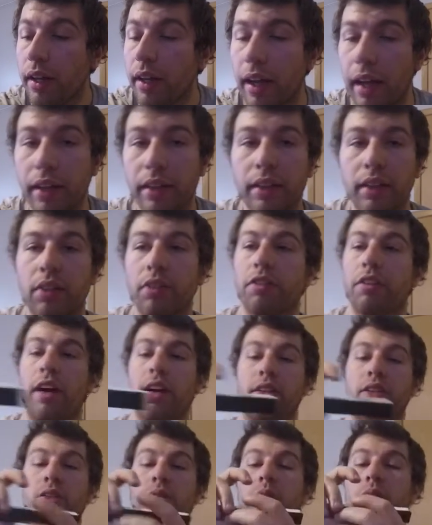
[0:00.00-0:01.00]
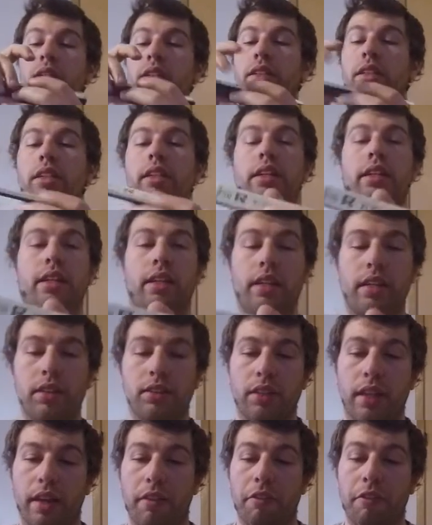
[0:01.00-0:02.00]
and the final one
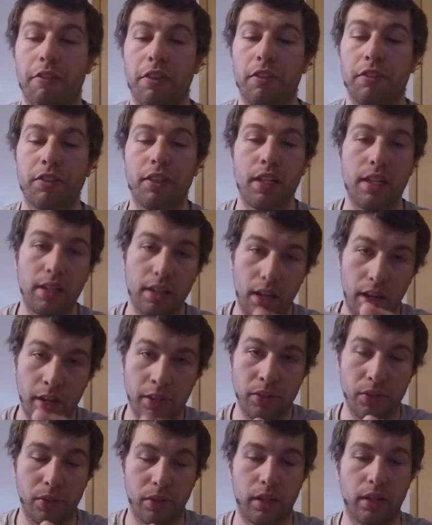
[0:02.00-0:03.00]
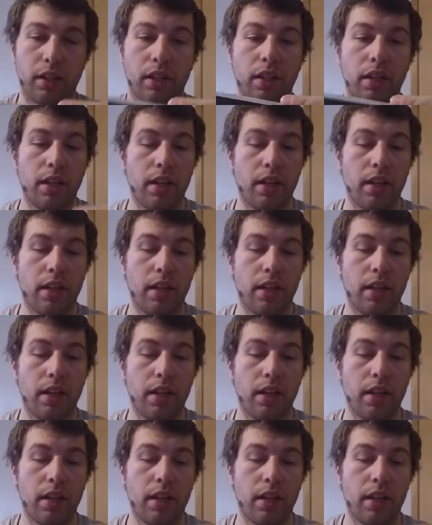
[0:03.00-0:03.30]
is a 1500,